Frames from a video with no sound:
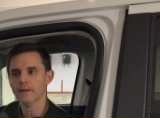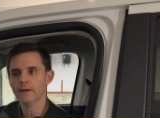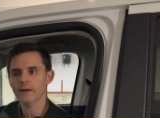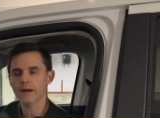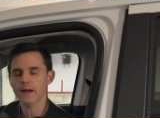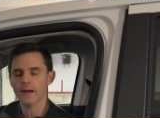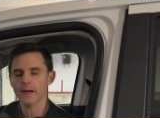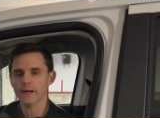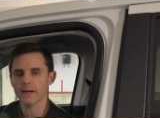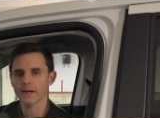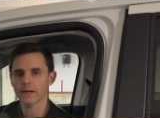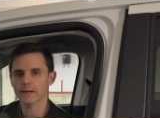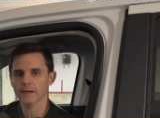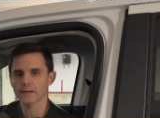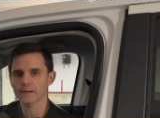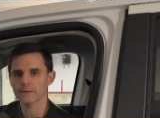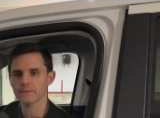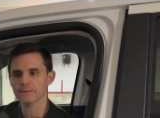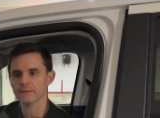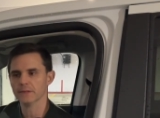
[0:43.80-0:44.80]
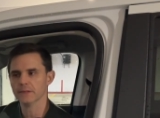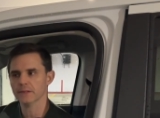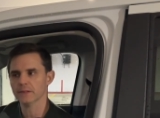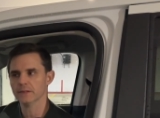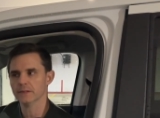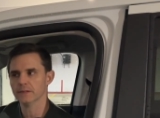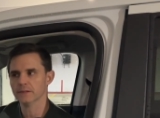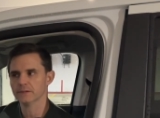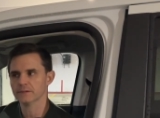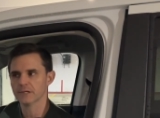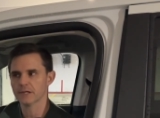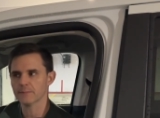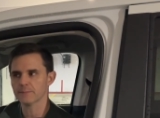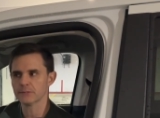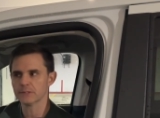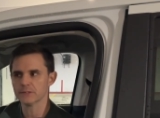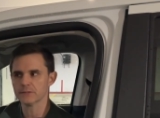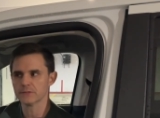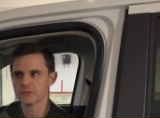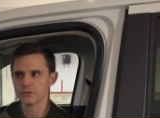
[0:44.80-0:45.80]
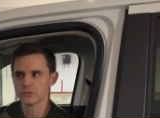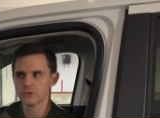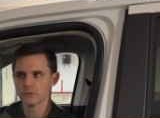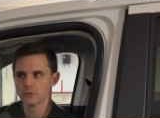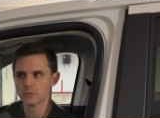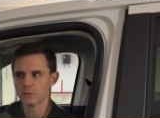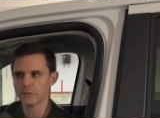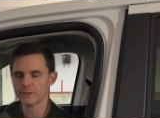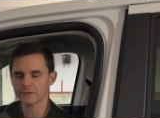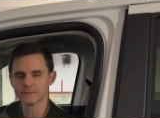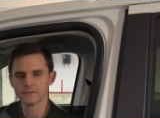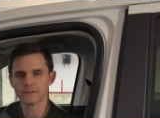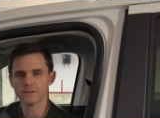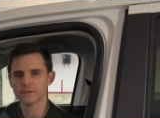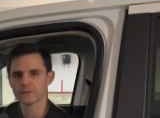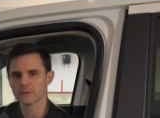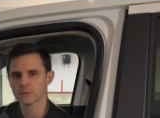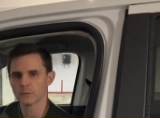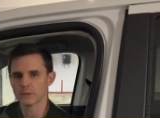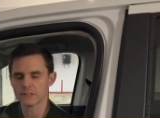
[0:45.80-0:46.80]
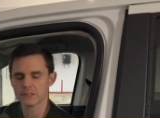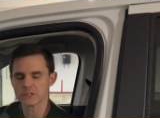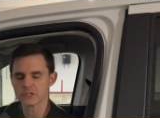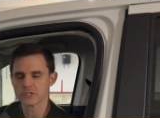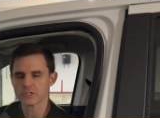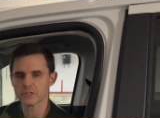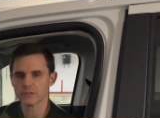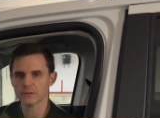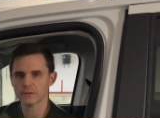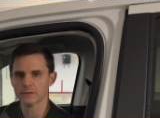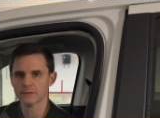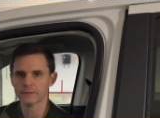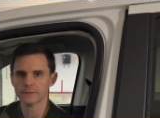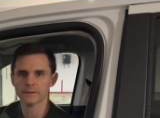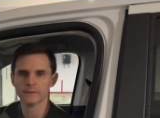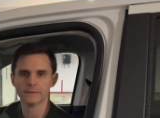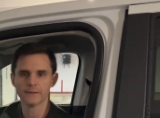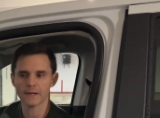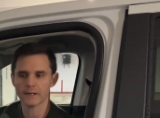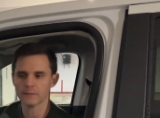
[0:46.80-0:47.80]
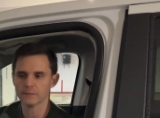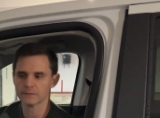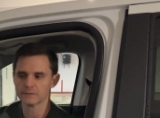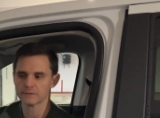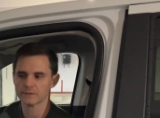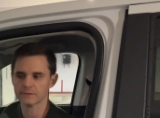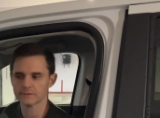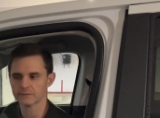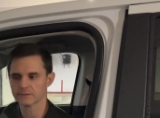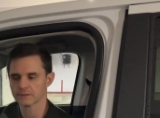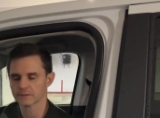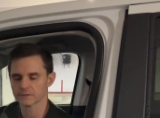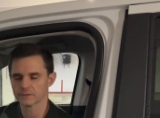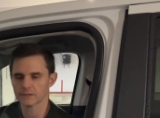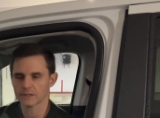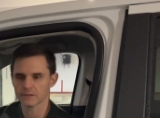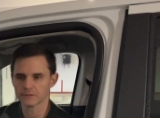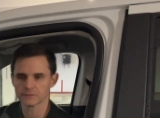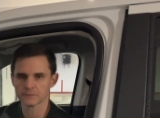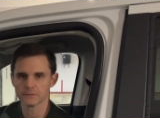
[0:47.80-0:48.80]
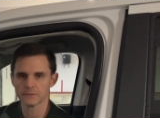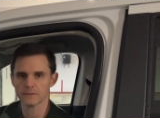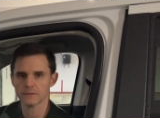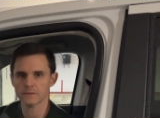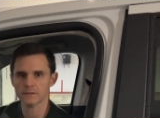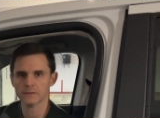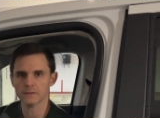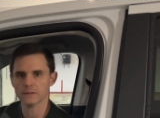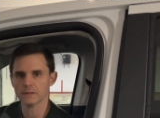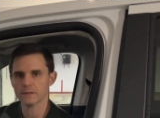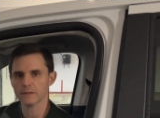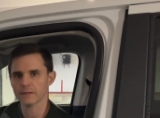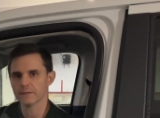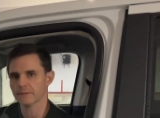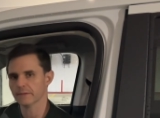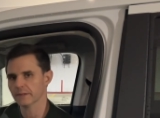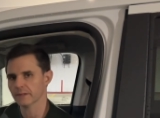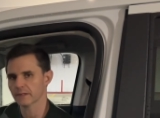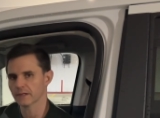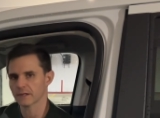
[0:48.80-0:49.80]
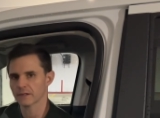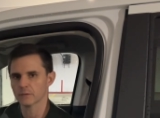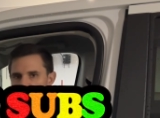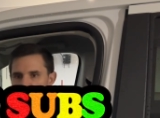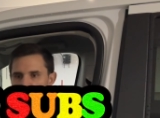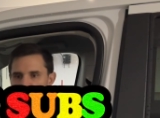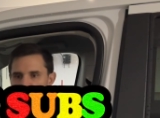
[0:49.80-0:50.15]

and they attempted to reseal the windshield and that was unsuccessful, and then they kind of